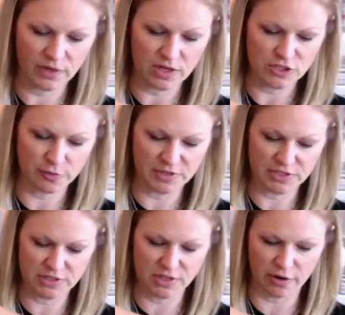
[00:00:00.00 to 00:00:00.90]
So I'm going to
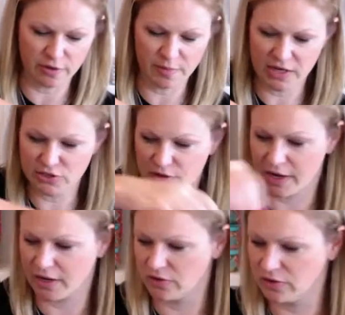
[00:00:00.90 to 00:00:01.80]
start with my
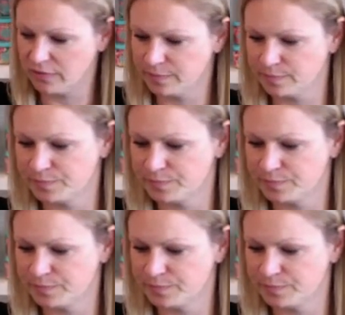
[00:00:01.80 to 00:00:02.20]
triangle.